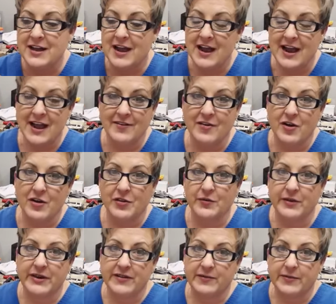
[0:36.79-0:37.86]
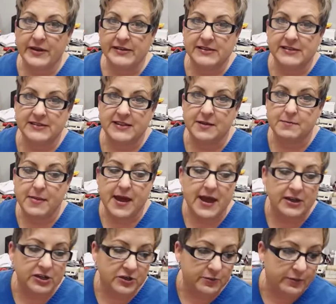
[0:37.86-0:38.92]
I have all three of the pieces that
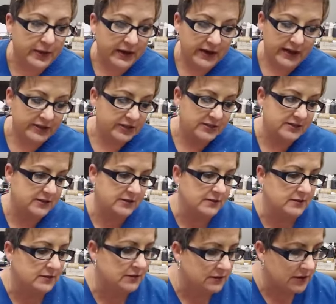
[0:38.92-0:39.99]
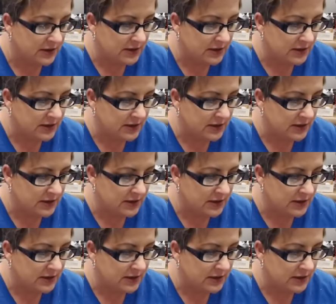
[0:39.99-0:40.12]
match, but I just couldn't